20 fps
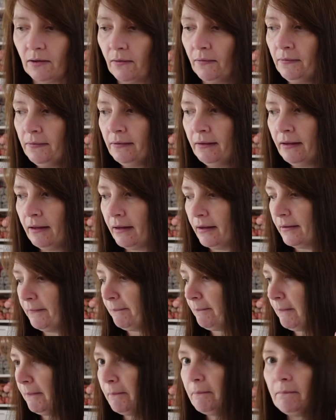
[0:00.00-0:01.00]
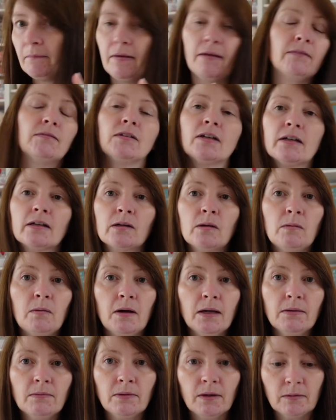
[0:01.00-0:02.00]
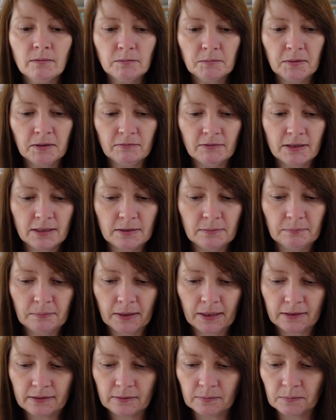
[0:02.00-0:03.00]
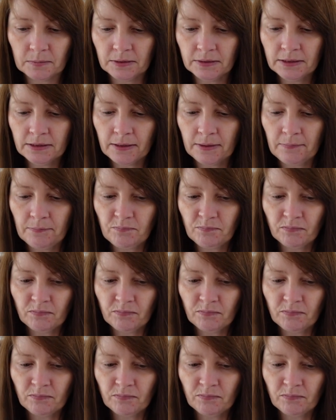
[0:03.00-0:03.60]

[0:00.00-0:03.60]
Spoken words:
on. I've done quite well with my written pattern work.